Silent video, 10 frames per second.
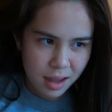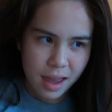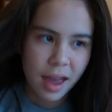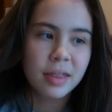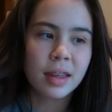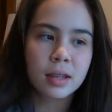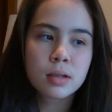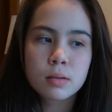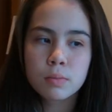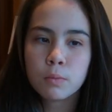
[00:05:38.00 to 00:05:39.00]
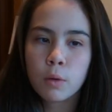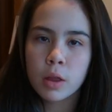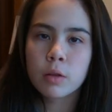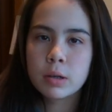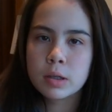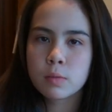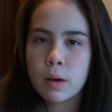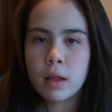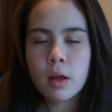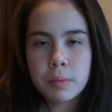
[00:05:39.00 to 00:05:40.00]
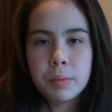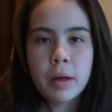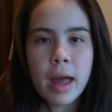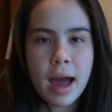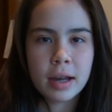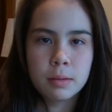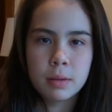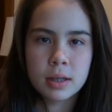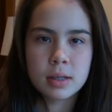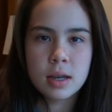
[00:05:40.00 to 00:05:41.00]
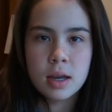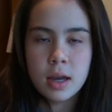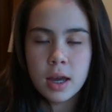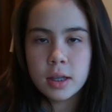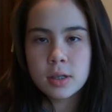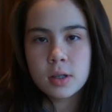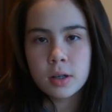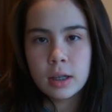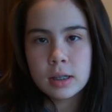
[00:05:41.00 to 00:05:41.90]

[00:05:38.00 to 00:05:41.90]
and that's one of the reasons why a lot of people get acne, because it's dirty.